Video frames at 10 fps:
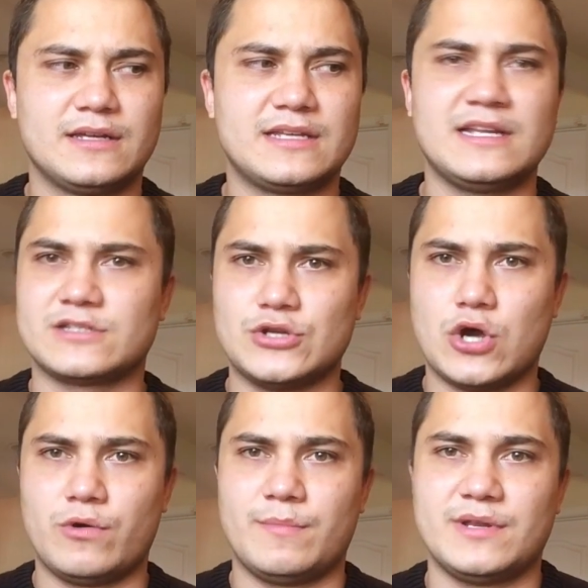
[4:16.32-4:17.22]
getting to
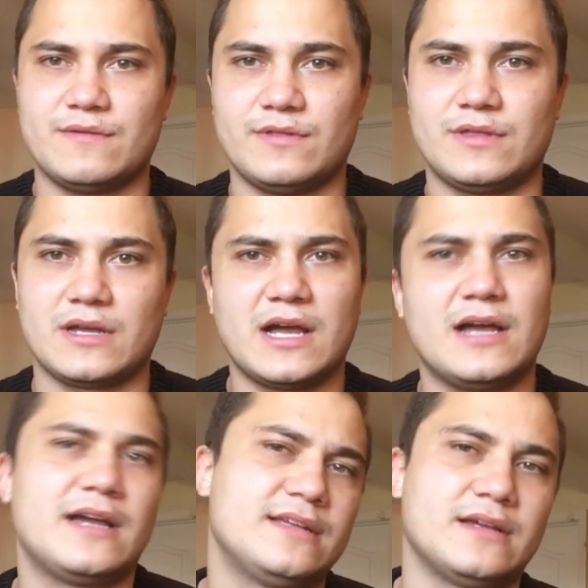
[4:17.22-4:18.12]
know him and everything,
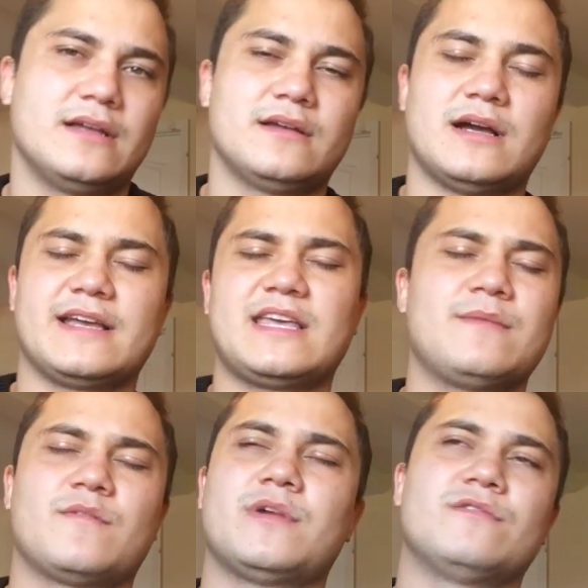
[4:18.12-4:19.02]
I came
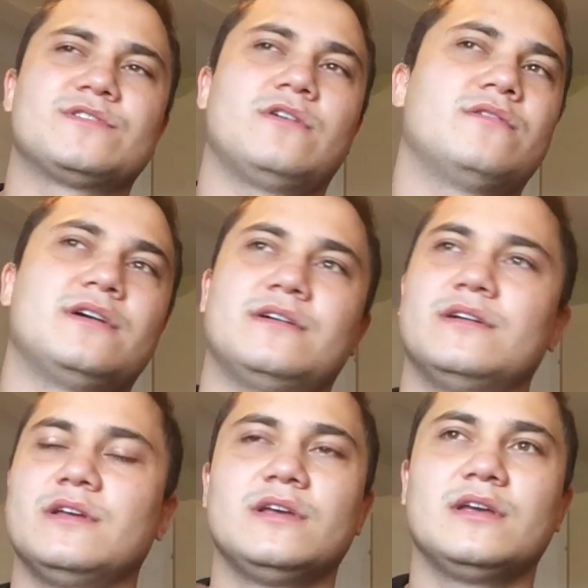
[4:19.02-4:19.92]
from Arizona,
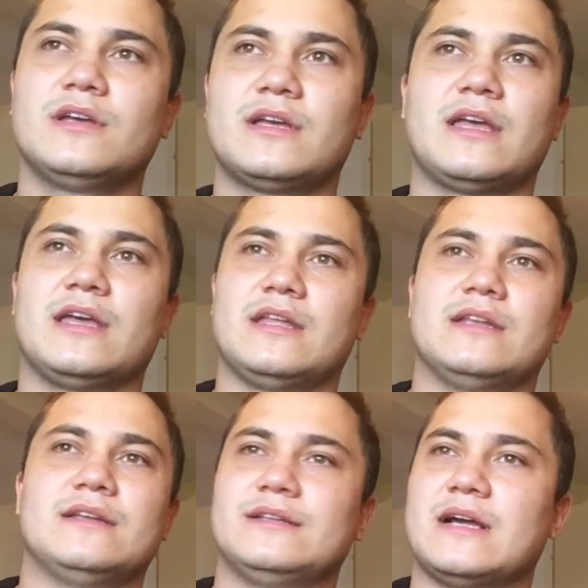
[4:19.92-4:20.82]

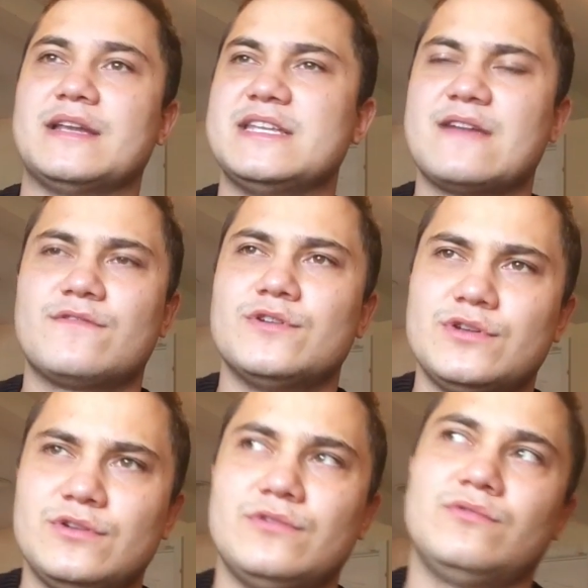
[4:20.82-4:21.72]
and never
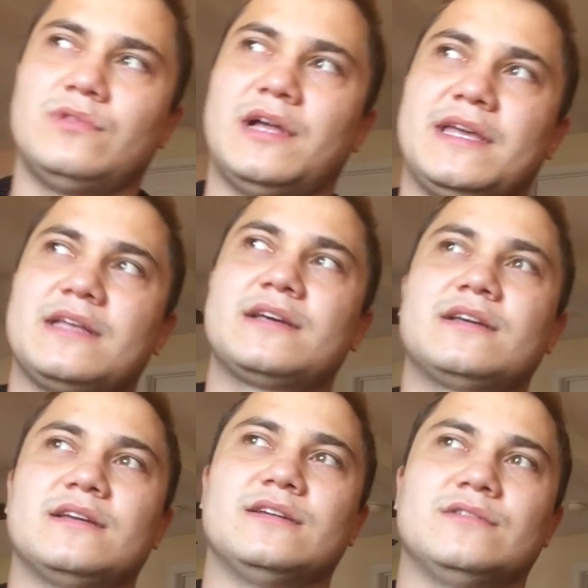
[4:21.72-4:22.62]
knew like
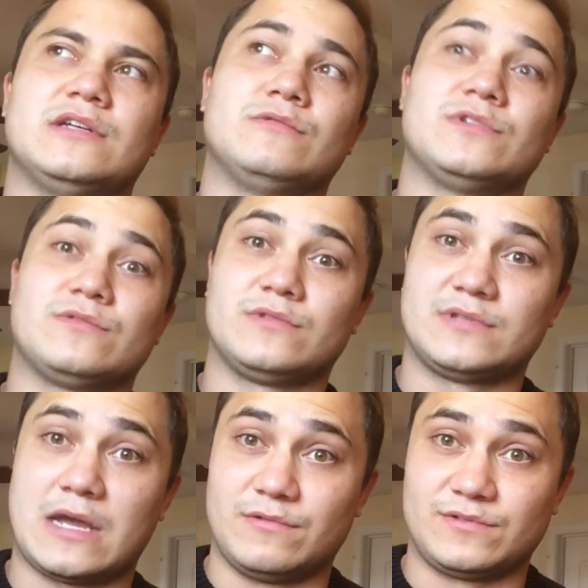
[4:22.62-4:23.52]

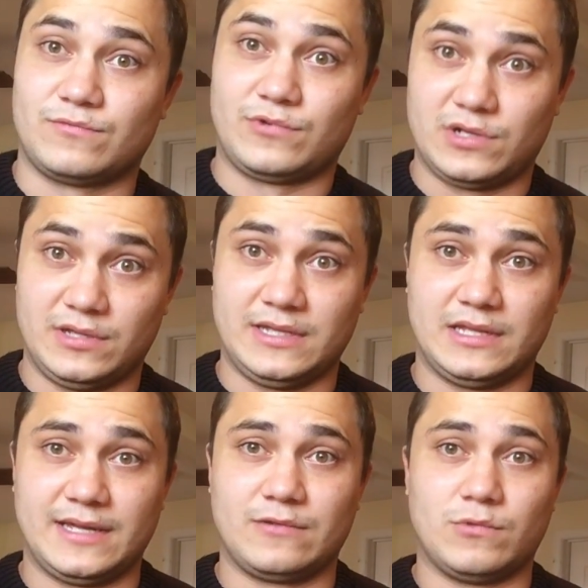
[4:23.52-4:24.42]
that was really
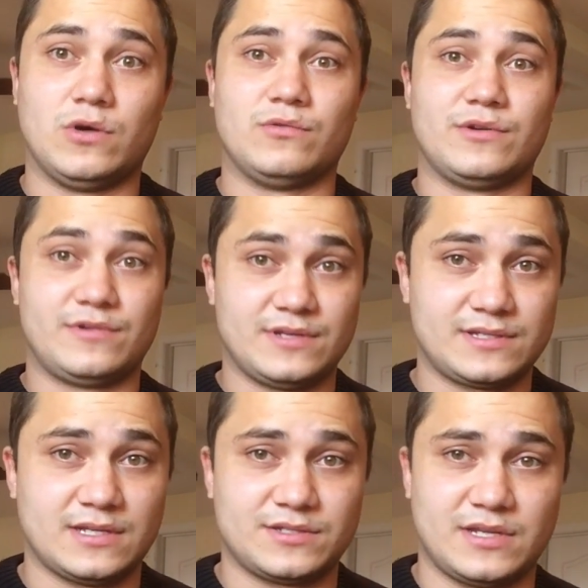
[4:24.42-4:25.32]
like, whoa, there is
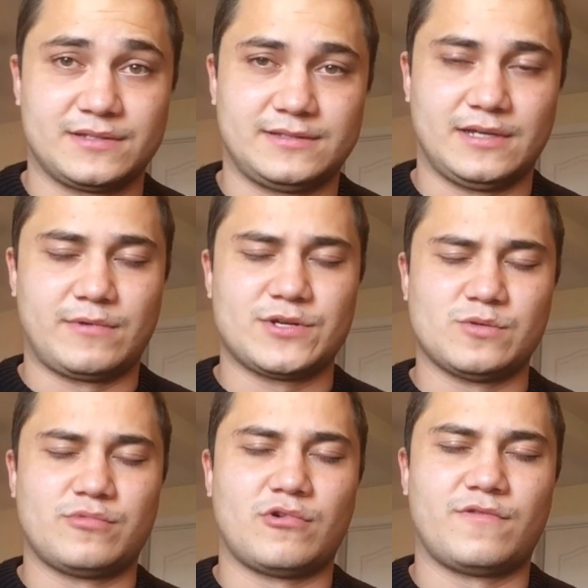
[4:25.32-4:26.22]
such thing as like racial
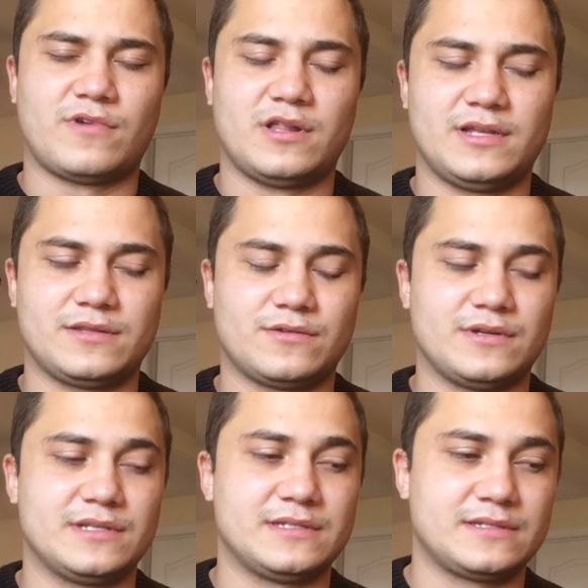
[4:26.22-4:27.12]
profiling. There
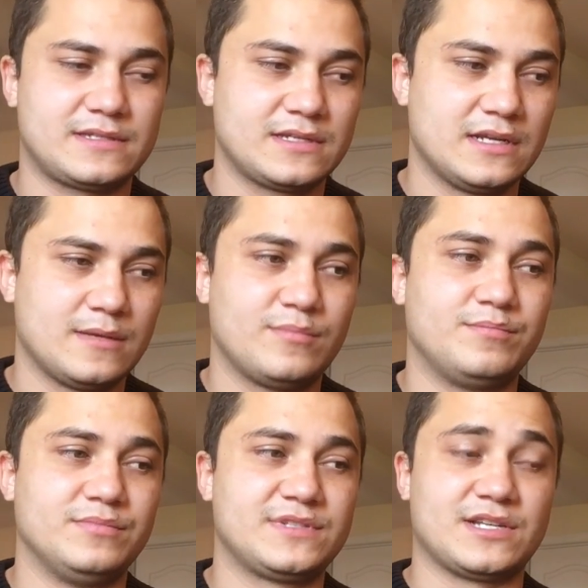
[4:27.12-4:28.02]
is
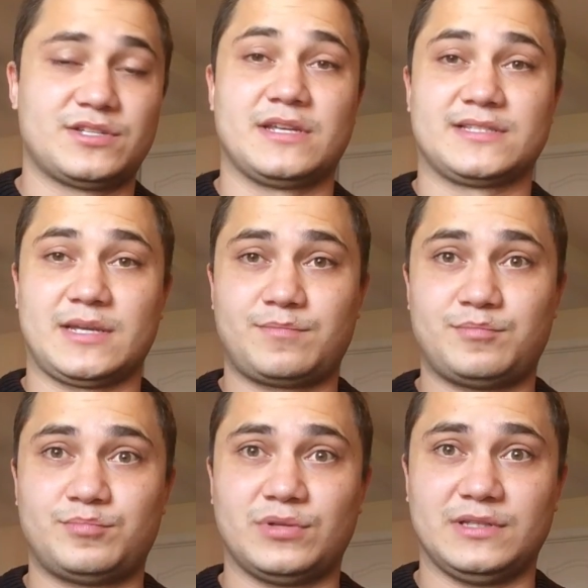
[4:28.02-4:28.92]
such thing as like
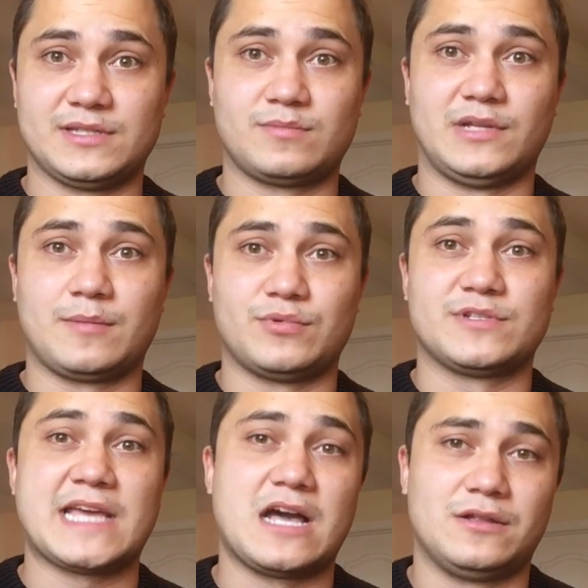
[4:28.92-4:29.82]
police like
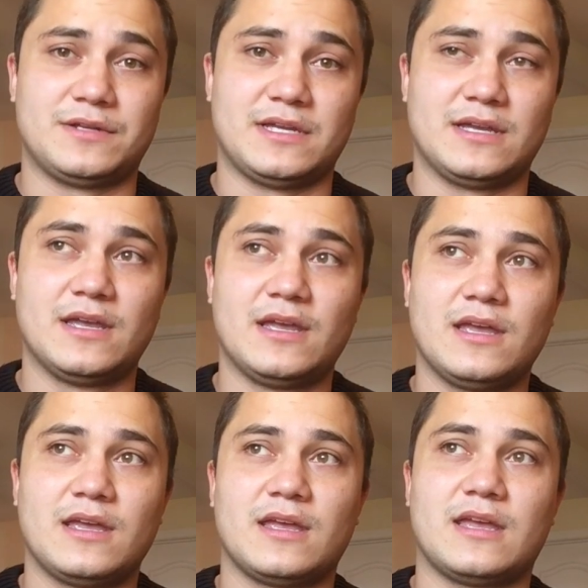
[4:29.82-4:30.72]
brutality,
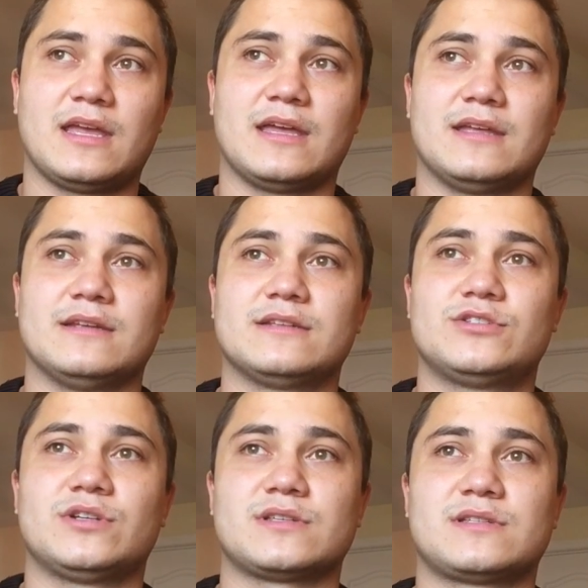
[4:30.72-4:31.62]
and
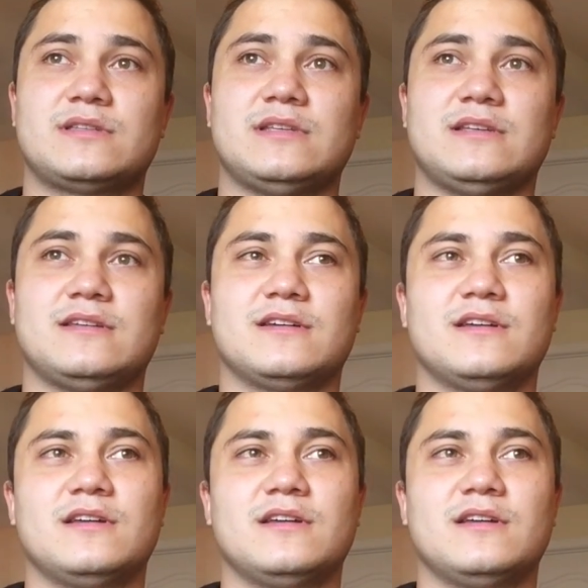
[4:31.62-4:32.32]
just the